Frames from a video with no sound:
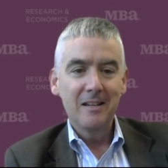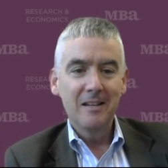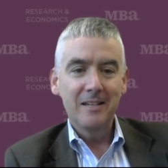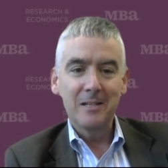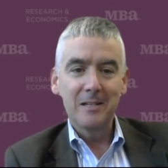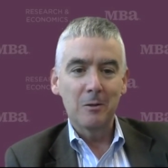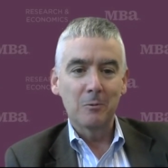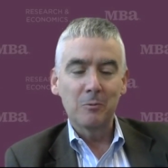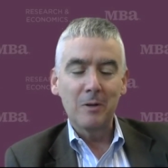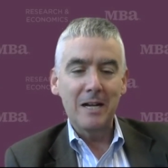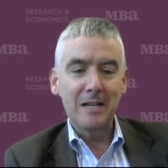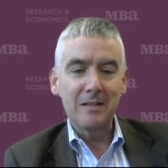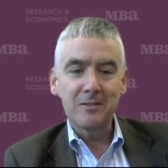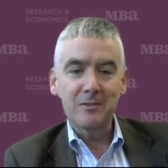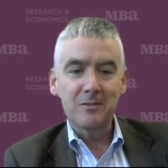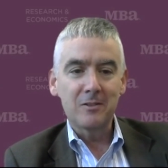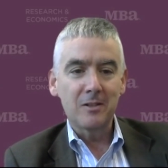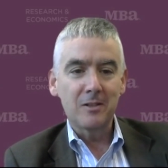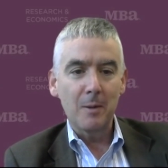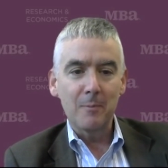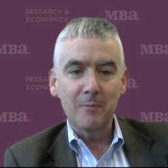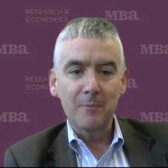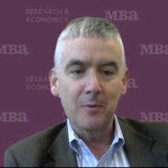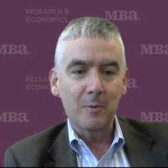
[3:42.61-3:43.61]
You know, rates
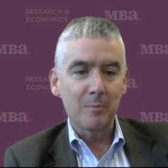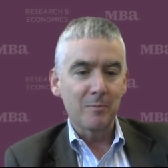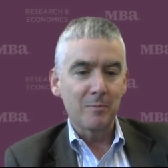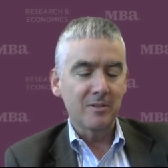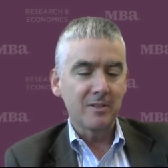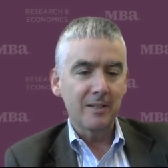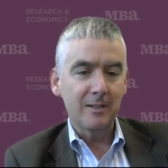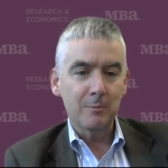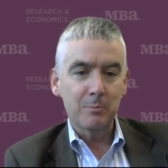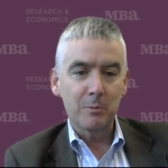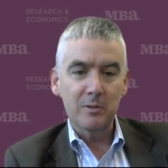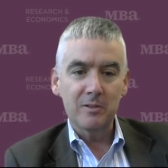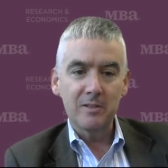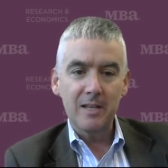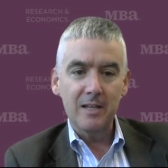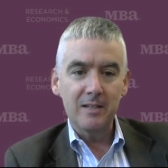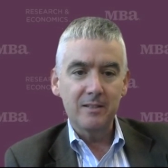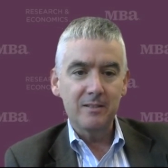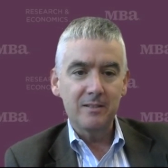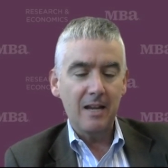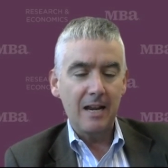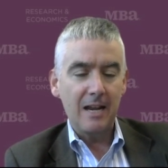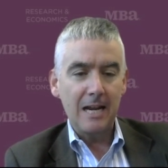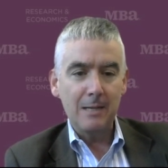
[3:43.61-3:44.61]
jumped from
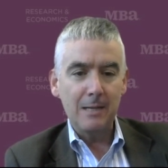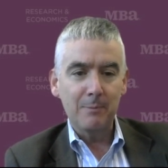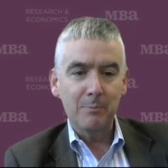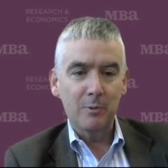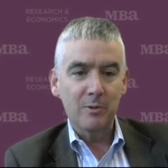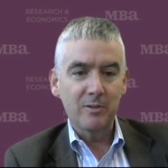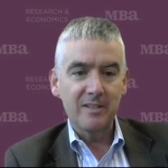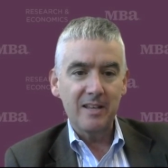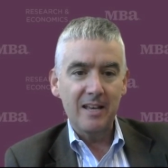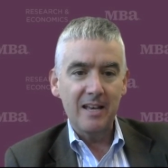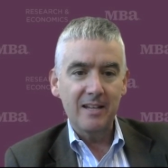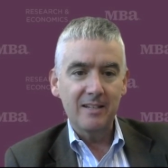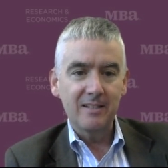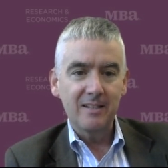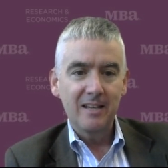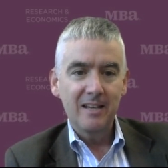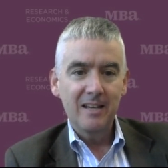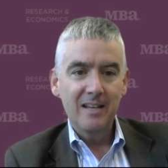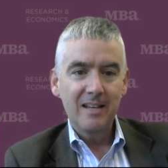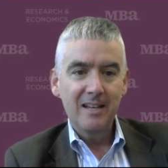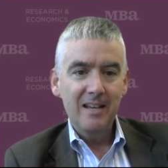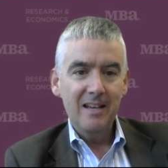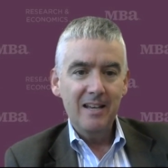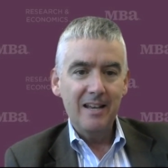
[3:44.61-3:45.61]
6% to 8%.
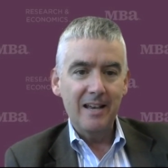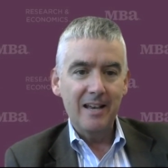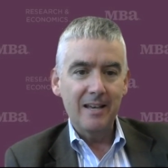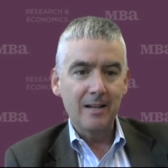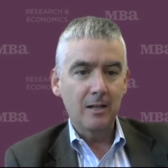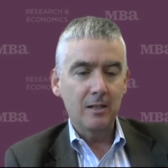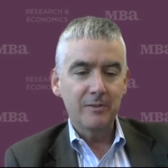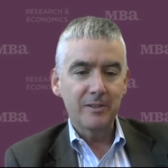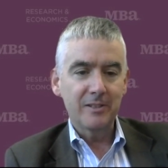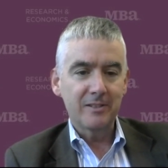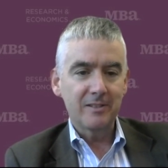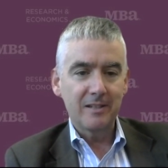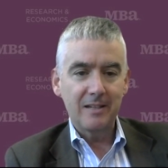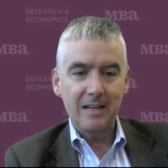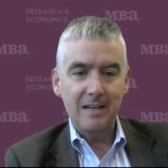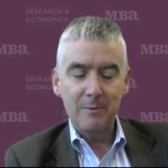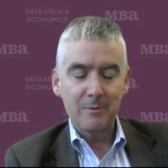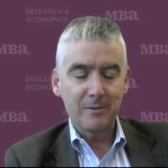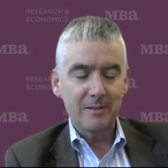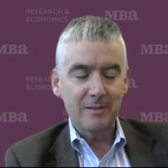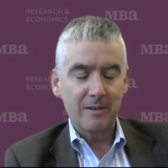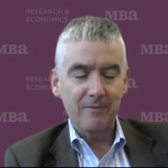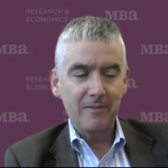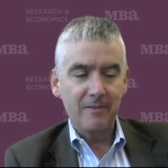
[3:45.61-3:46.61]
And all of a sudden, I
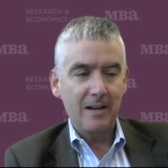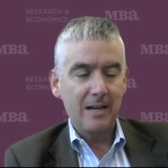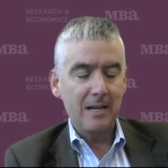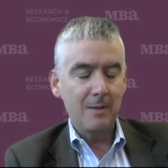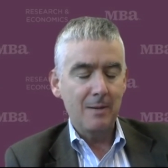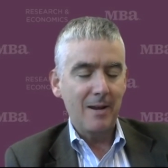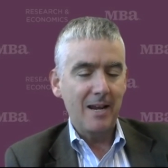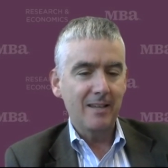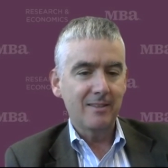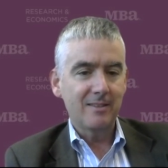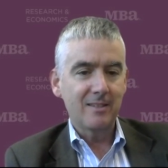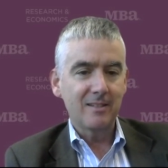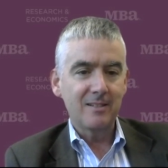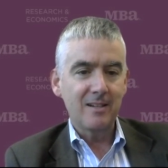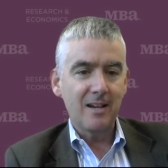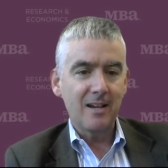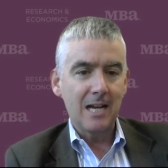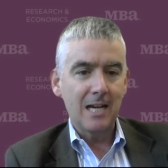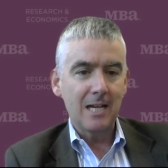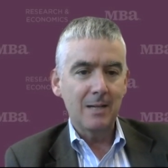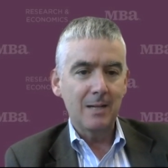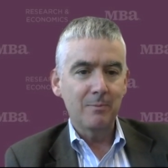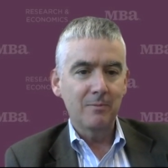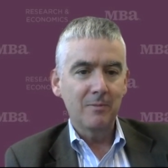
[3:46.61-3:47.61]
was at Fannie Mae at the
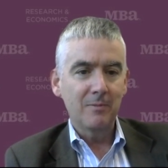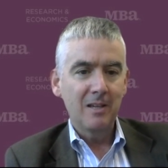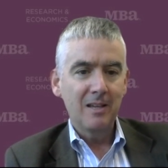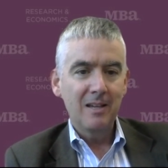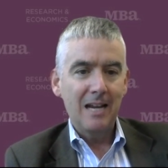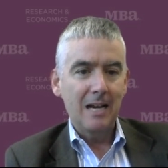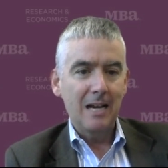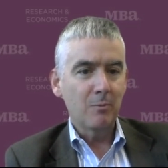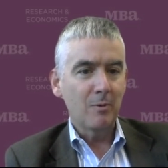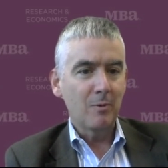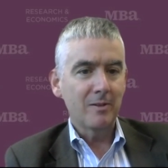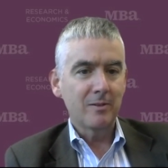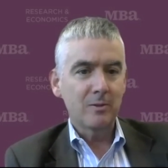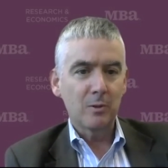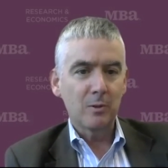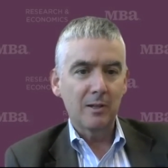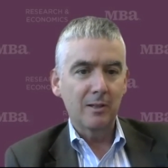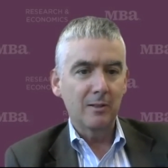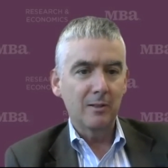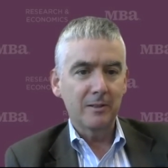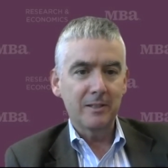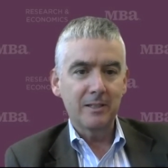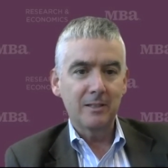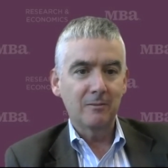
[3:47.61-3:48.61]
time. Everyone's sort of
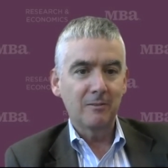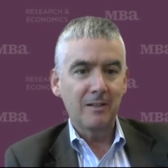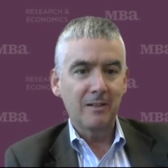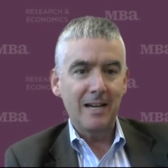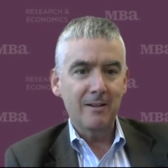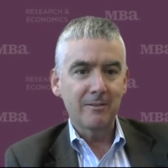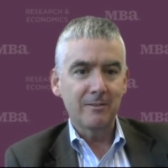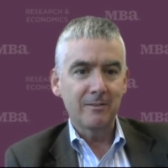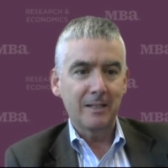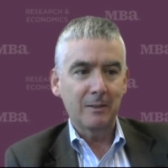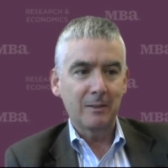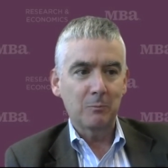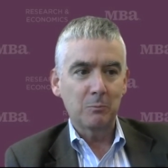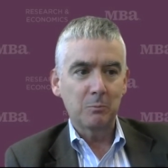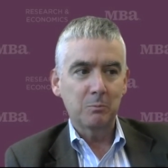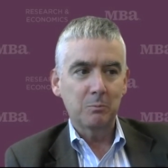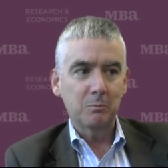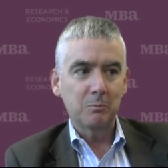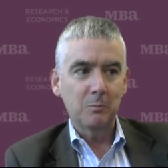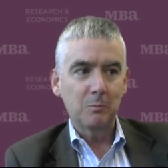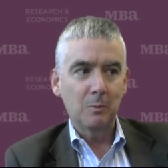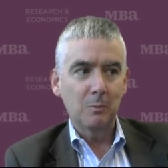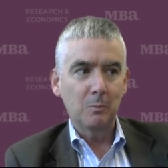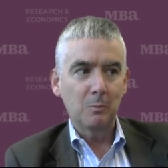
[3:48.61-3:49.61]
looking around like,
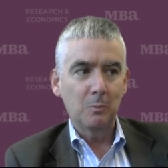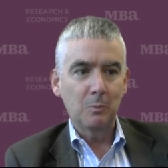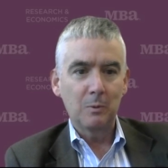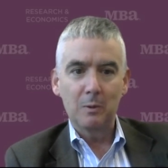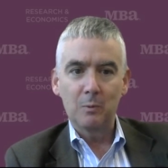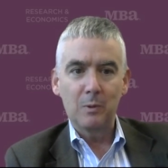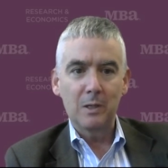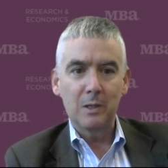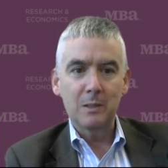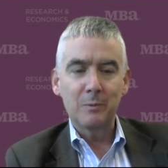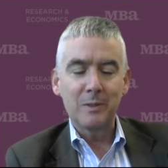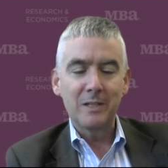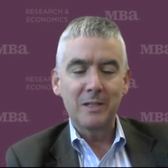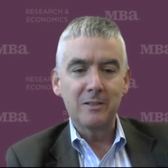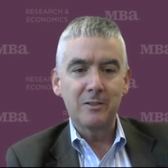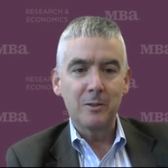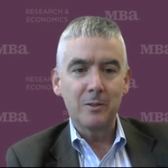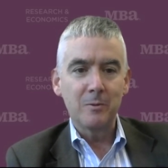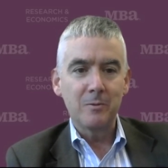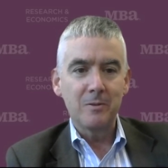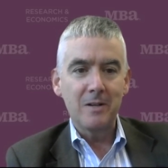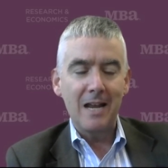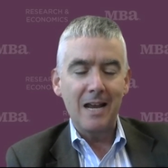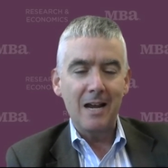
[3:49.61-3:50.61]
what, what do we
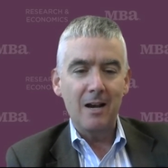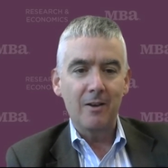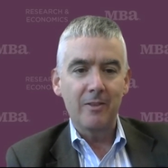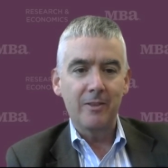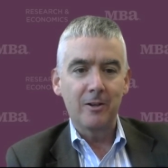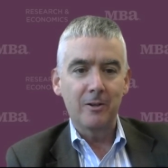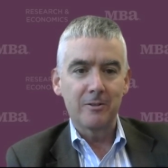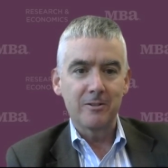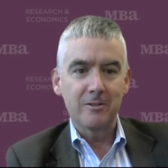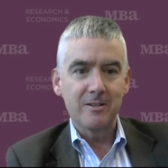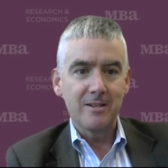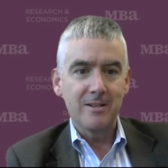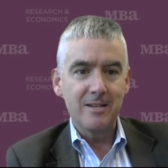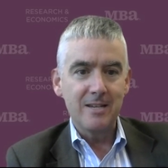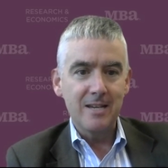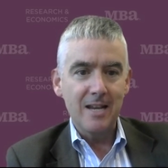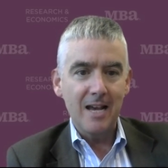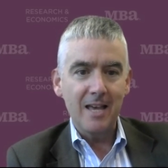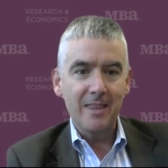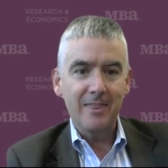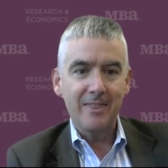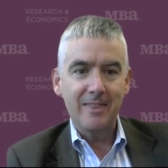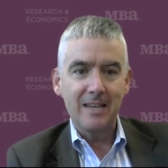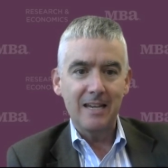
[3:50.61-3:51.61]
do now? There's
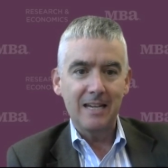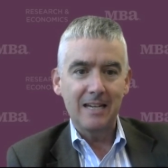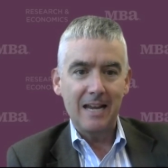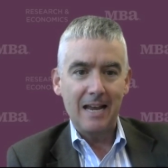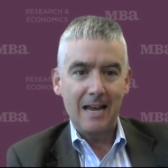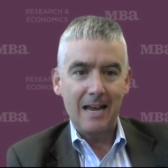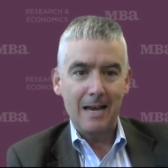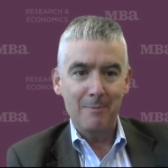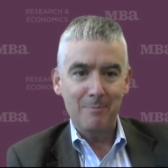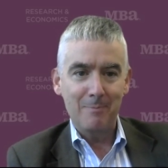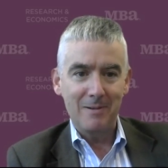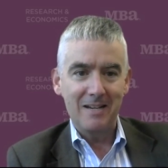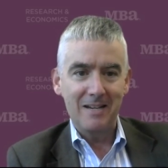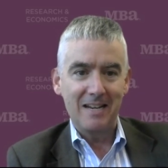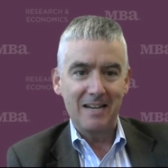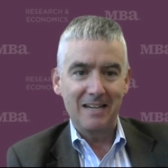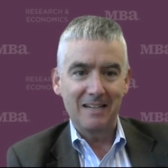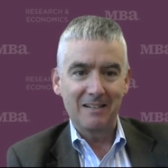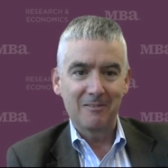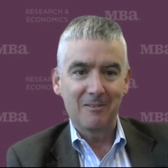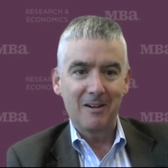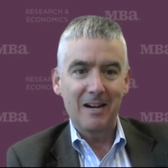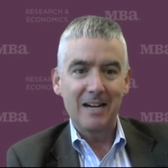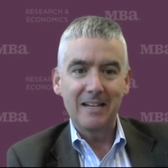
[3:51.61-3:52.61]
nothing
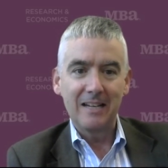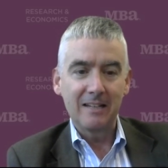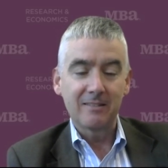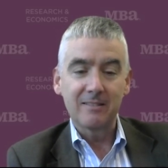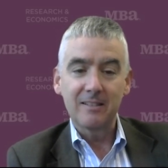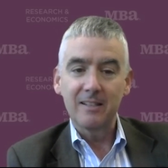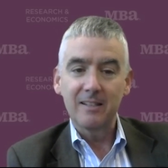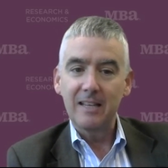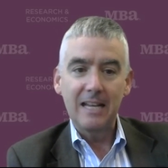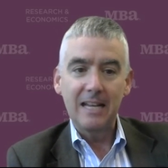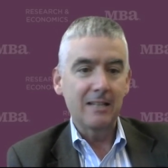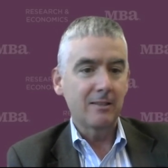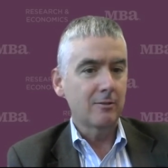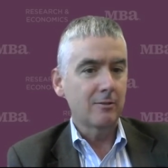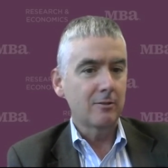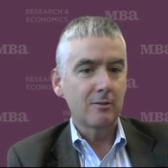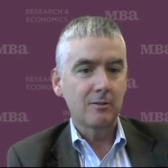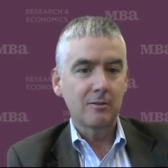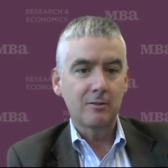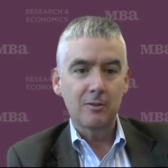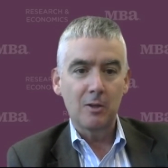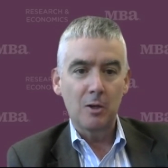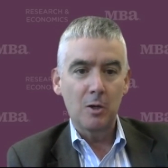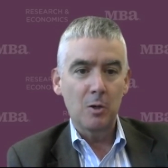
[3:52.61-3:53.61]
happening, right? It's it's
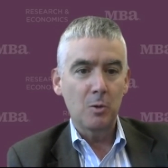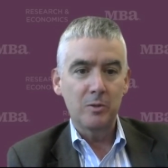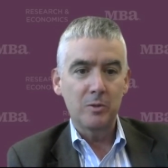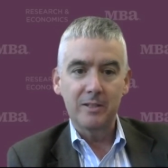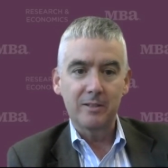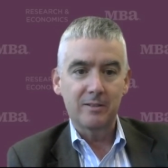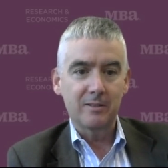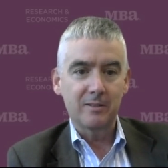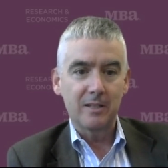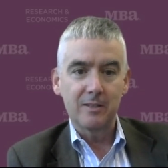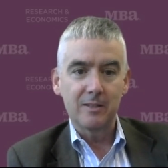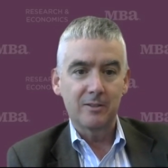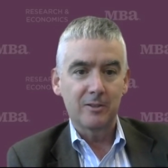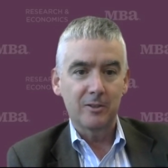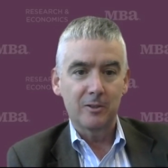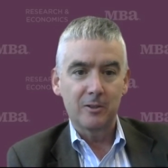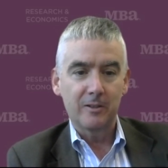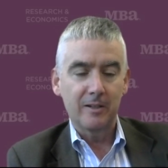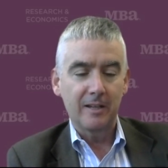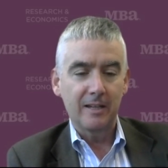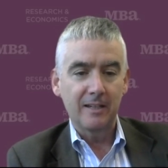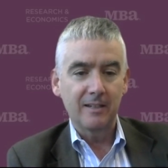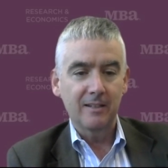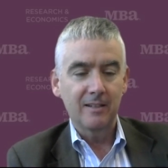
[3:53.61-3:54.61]
so
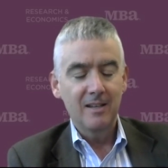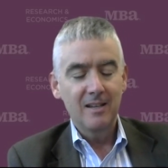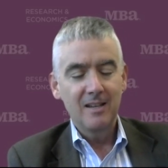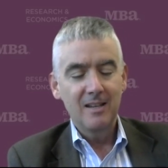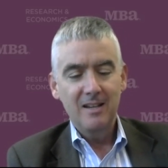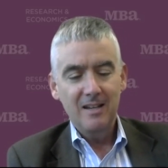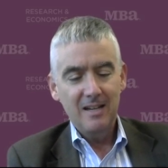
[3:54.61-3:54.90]
disconcerting.